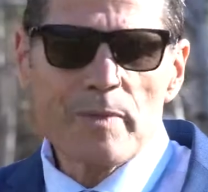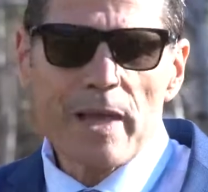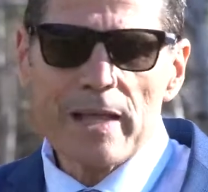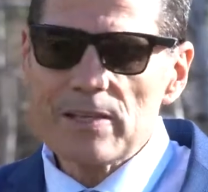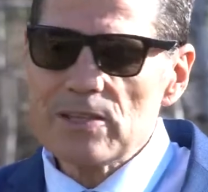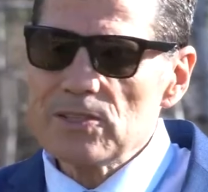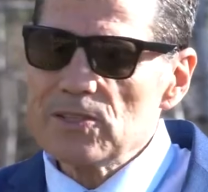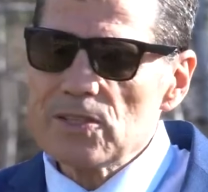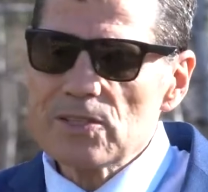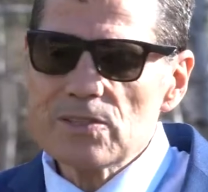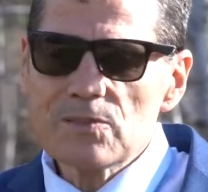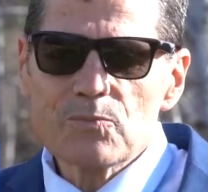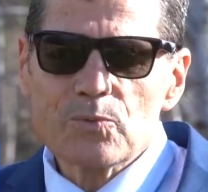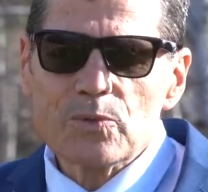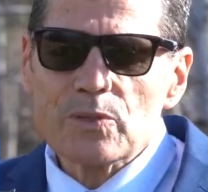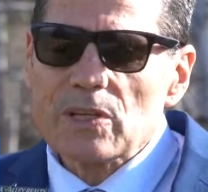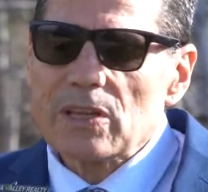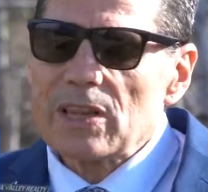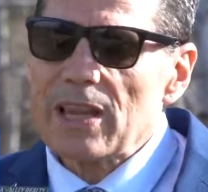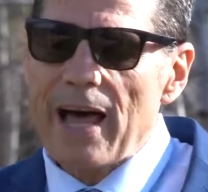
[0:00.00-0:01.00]
that you just
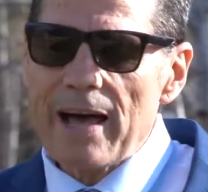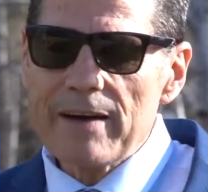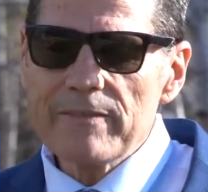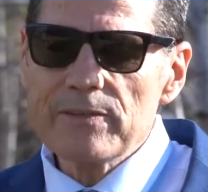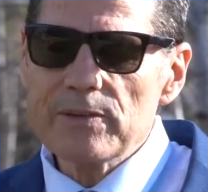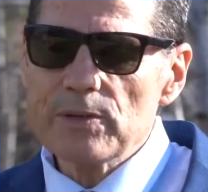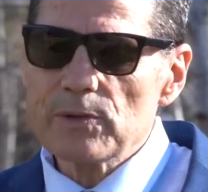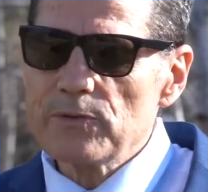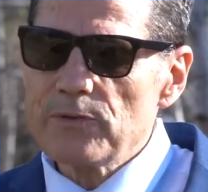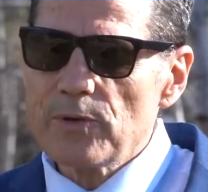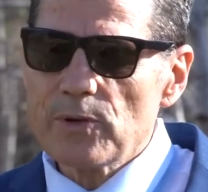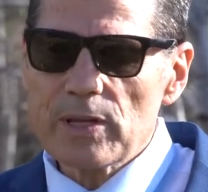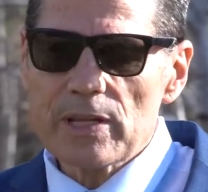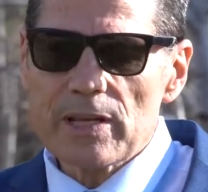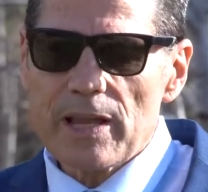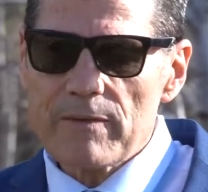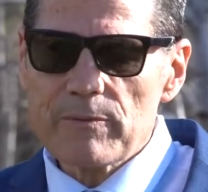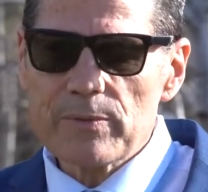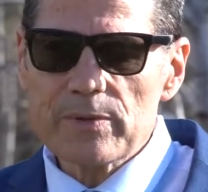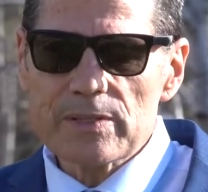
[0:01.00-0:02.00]
will love. You'll fall in
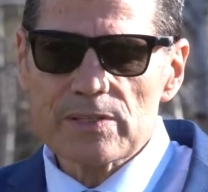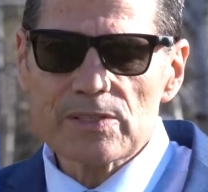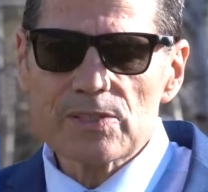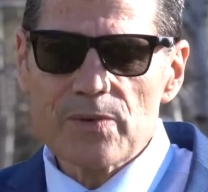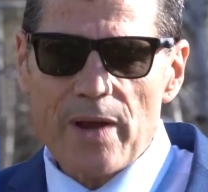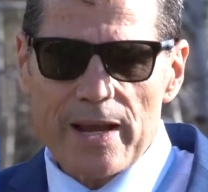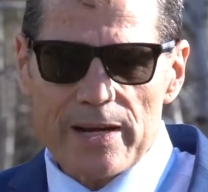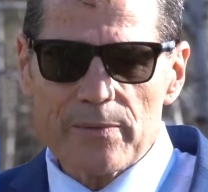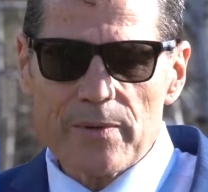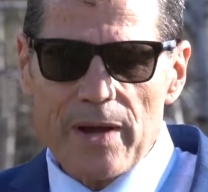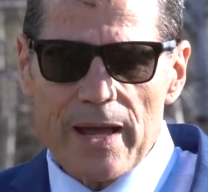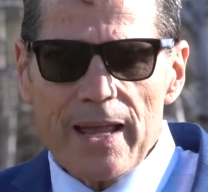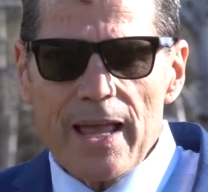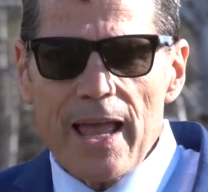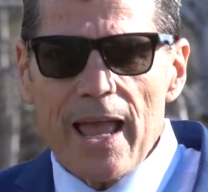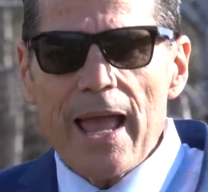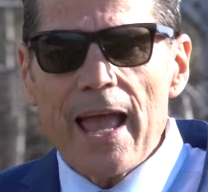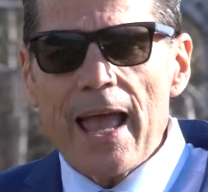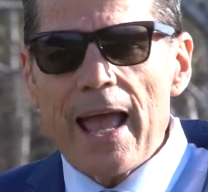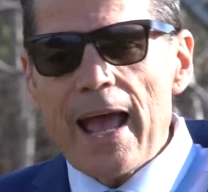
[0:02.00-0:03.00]
love with it straight away.
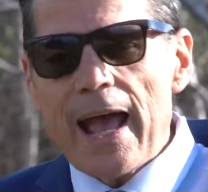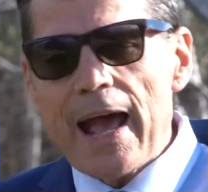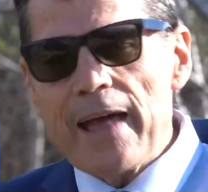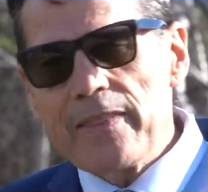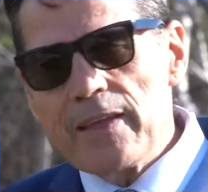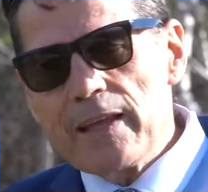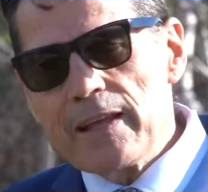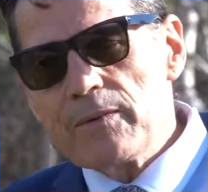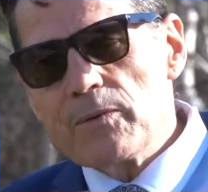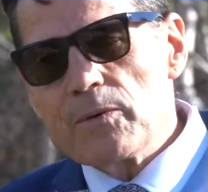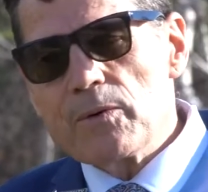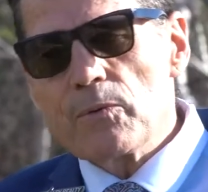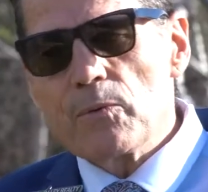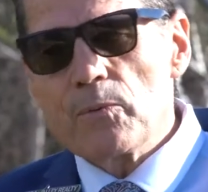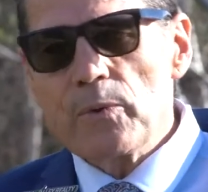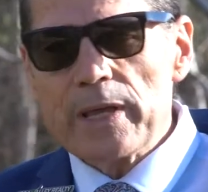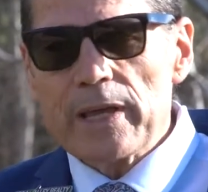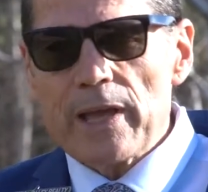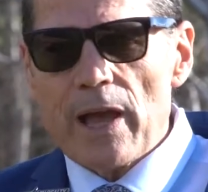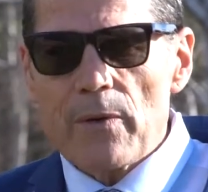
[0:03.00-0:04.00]
And then
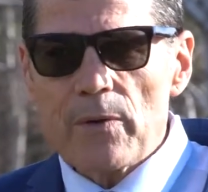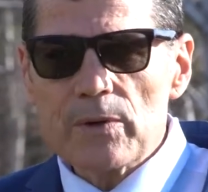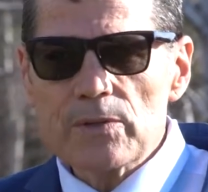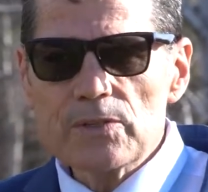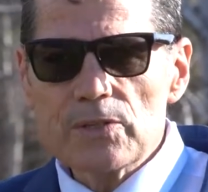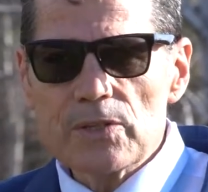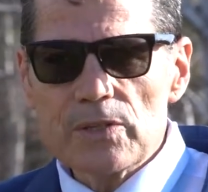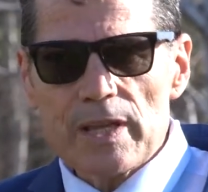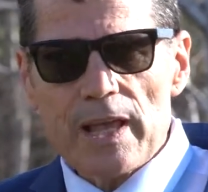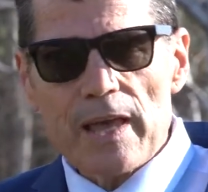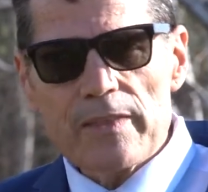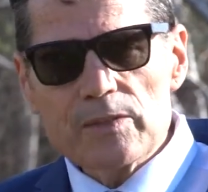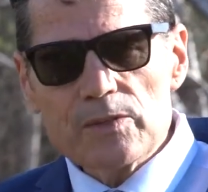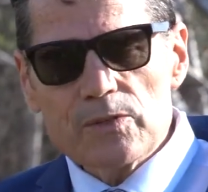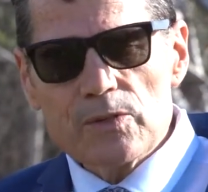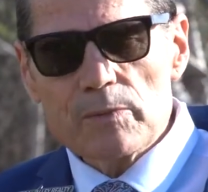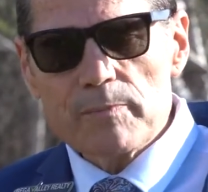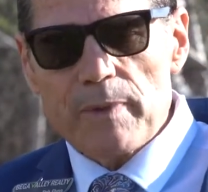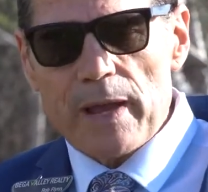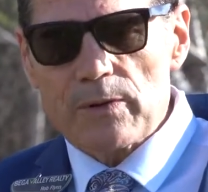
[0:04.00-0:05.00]
we go on to the other
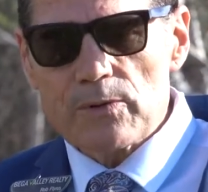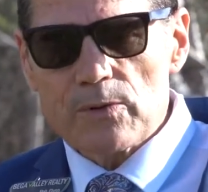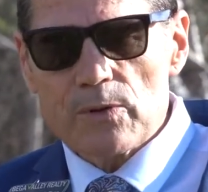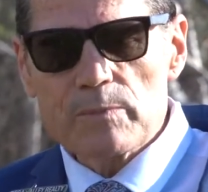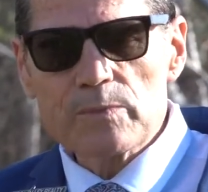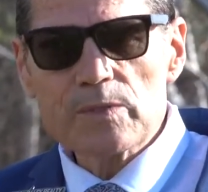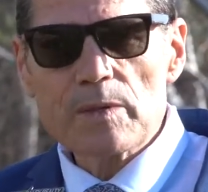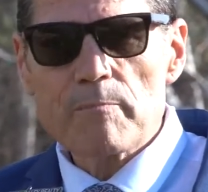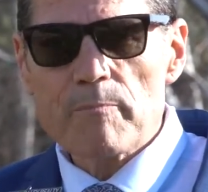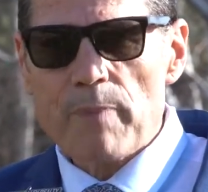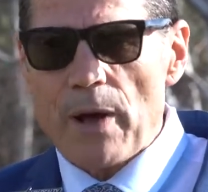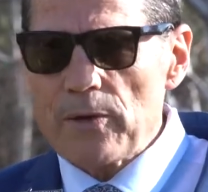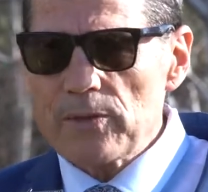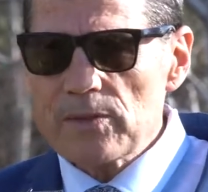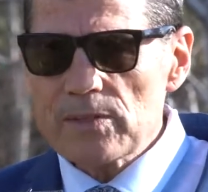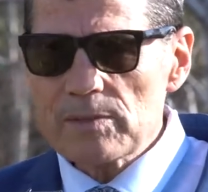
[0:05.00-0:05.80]
two bedrooms, both